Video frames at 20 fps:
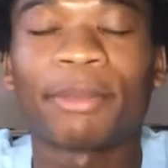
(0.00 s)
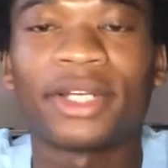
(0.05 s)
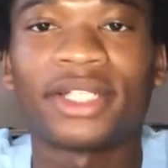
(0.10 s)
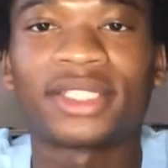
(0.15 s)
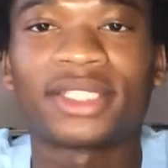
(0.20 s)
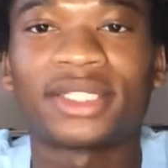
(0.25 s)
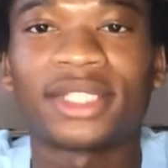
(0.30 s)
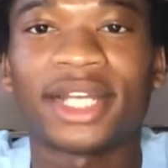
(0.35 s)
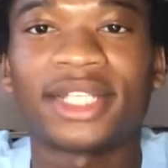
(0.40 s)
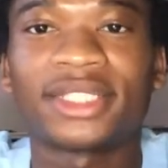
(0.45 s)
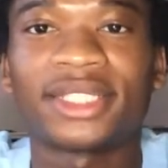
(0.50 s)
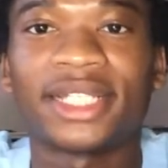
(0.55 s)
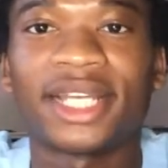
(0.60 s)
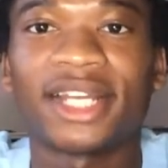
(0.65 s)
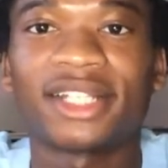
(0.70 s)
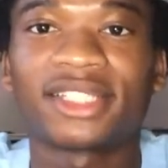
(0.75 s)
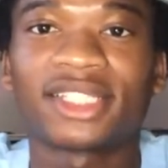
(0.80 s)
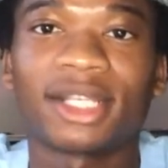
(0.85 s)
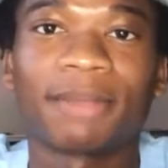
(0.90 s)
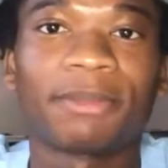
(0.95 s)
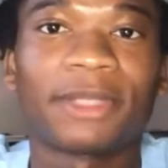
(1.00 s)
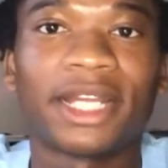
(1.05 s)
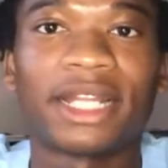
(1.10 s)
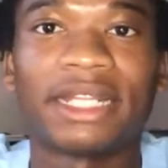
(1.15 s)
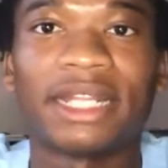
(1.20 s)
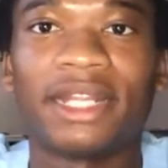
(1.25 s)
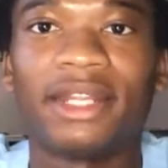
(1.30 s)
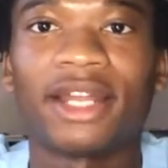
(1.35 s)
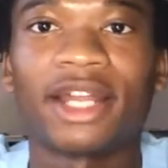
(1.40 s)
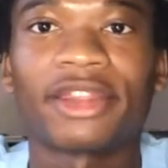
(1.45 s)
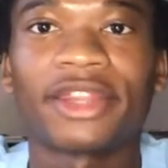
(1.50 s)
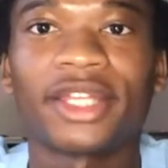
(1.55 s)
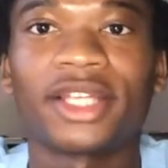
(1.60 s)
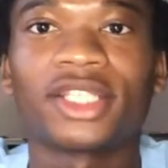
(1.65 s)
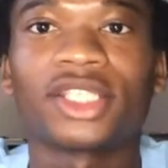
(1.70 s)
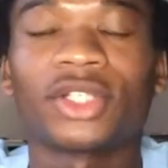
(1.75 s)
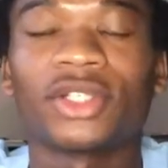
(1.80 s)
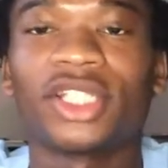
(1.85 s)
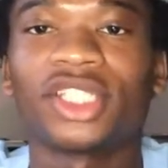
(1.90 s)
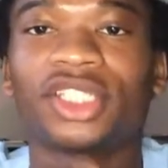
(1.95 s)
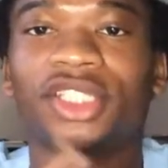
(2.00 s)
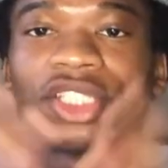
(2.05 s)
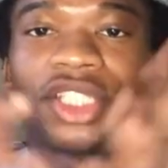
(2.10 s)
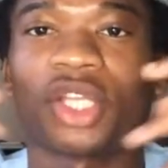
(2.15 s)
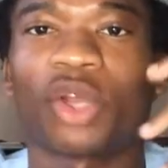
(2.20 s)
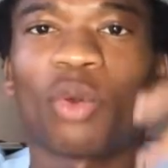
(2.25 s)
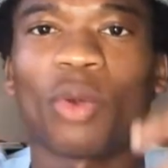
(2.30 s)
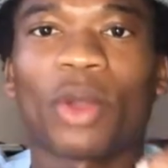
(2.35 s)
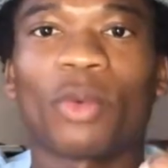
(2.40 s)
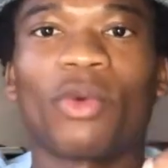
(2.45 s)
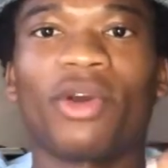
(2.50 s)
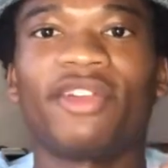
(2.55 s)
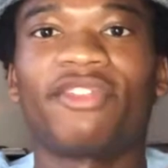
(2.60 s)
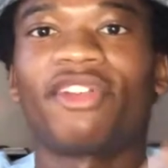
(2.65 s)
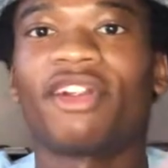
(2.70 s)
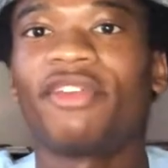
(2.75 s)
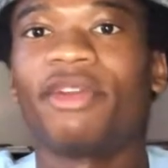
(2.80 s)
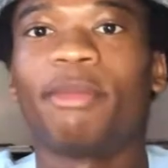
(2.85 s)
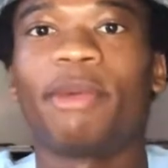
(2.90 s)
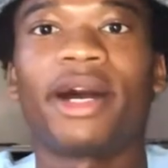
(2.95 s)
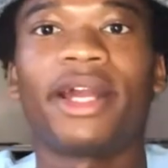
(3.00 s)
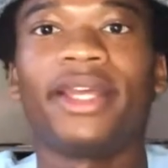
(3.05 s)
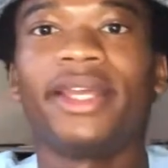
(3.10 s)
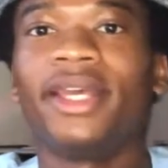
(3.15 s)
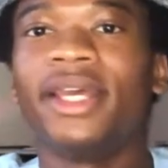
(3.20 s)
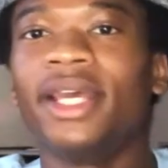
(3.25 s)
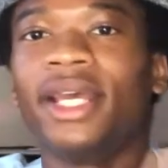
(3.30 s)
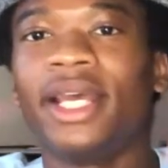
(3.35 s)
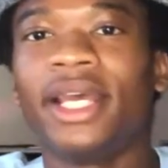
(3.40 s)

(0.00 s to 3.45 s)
but it's nice to get something than nothing. So this is just a quick one for everybody.